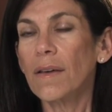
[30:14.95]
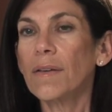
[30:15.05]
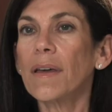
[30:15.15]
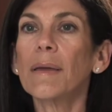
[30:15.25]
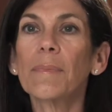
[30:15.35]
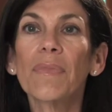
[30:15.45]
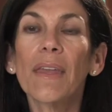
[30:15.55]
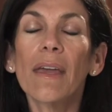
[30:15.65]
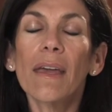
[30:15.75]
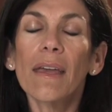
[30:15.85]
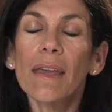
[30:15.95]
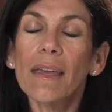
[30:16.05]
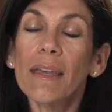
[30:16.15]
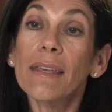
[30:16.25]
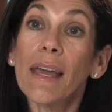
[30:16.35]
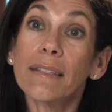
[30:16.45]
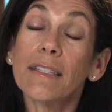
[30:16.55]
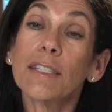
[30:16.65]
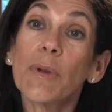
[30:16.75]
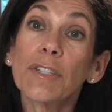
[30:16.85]
Okay. Yes,
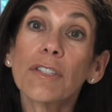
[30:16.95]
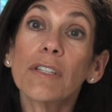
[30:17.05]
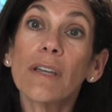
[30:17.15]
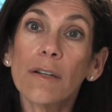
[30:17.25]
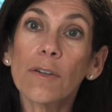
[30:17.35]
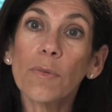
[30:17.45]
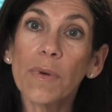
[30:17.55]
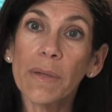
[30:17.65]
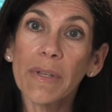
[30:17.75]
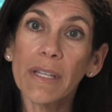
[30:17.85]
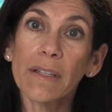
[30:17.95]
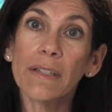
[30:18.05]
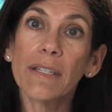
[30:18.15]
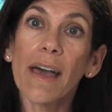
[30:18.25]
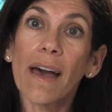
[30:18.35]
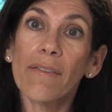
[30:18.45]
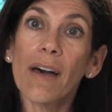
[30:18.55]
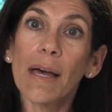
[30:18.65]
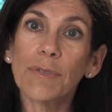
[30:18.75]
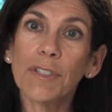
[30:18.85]
especially younger women to have
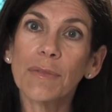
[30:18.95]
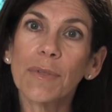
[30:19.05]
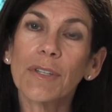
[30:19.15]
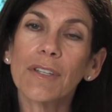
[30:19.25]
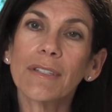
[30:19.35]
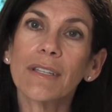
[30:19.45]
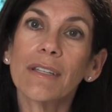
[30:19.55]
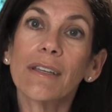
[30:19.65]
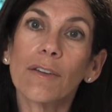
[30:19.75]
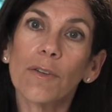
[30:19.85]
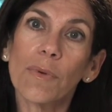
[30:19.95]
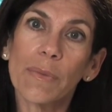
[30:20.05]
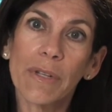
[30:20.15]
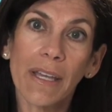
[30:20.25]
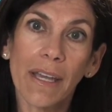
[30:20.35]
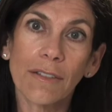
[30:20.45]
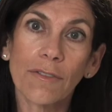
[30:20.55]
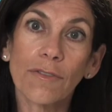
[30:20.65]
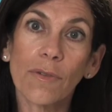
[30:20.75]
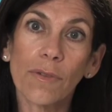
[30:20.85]
options because in younger women,
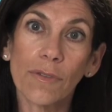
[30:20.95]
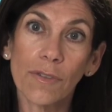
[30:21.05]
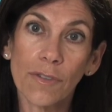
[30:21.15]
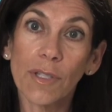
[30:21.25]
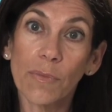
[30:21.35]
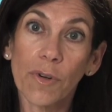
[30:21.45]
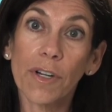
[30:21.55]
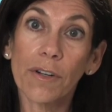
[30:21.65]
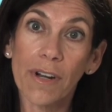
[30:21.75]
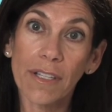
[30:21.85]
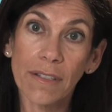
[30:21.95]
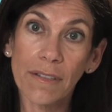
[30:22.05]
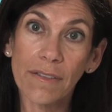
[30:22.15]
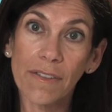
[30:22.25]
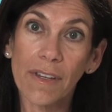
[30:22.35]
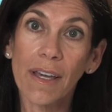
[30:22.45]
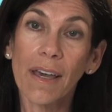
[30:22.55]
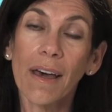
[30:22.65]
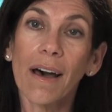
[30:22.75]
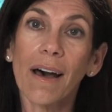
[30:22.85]
cancers are usually more aggressive.
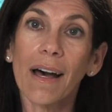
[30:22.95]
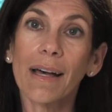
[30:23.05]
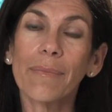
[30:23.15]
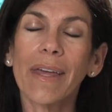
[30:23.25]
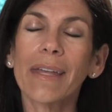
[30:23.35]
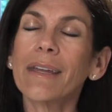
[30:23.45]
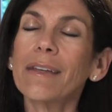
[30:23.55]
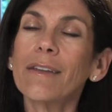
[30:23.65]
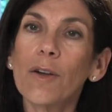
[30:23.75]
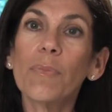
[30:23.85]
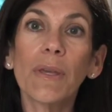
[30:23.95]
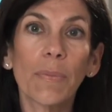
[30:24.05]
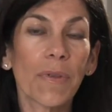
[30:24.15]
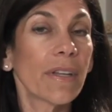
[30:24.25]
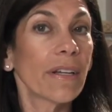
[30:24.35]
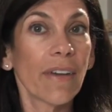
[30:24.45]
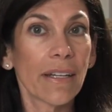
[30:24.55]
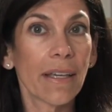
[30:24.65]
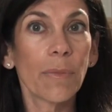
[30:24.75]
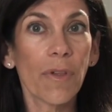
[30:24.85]
And I know people that have
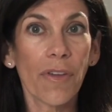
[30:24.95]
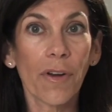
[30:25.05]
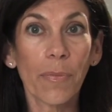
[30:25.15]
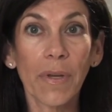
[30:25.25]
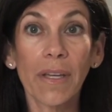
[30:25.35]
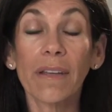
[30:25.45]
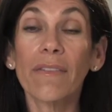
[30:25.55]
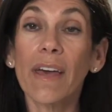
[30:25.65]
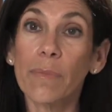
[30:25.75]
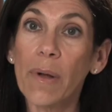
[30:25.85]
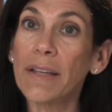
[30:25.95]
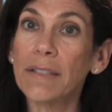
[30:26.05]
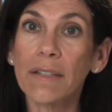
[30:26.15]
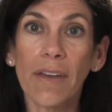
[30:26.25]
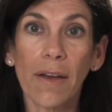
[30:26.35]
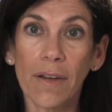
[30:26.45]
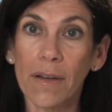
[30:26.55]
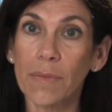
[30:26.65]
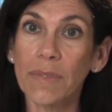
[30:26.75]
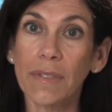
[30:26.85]
had chemotherapy and have had positive
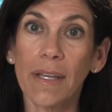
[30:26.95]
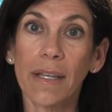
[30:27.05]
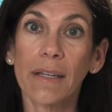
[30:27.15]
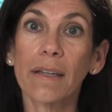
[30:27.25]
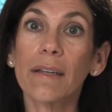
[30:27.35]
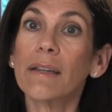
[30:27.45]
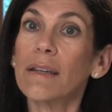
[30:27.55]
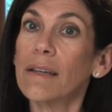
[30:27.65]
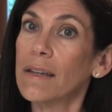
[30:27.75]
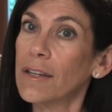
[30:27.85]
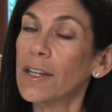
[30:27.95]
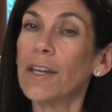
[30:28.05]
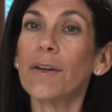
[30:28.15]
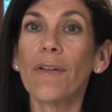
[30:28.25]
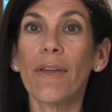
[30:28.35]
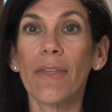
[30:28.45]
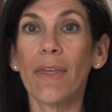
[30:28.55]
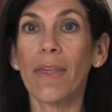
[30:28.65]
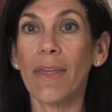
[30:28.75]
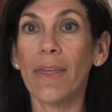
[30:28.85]
outcomes, and you know,
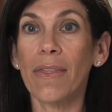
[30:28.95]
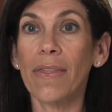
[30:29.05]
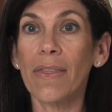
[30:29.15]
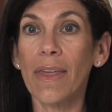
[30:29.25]
and